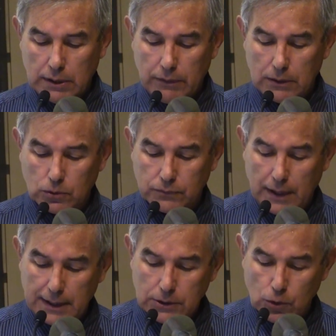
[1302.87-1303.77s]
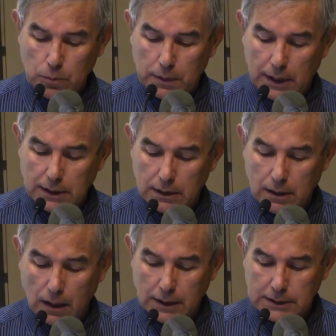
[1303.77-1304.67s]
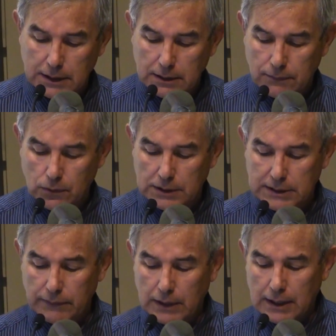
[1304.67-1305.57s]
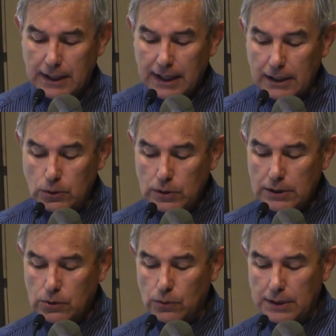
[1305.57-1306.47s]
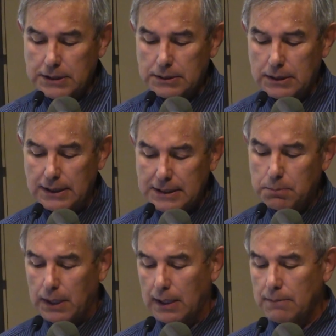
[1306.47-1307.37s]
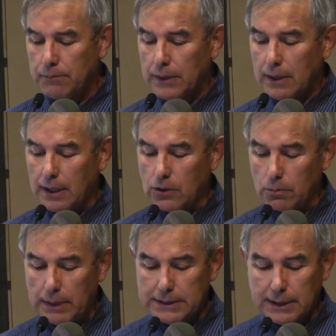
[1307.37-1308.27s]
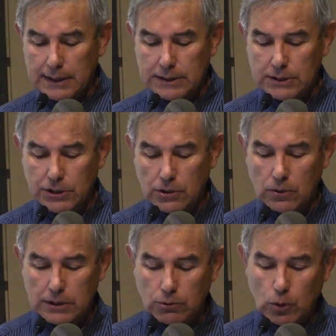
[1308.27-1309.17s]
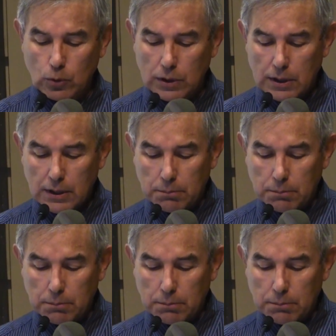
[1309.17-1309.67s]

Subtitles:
of the Los Valles group in August 1847, alluded to these men and New Mexicans in general as, quote,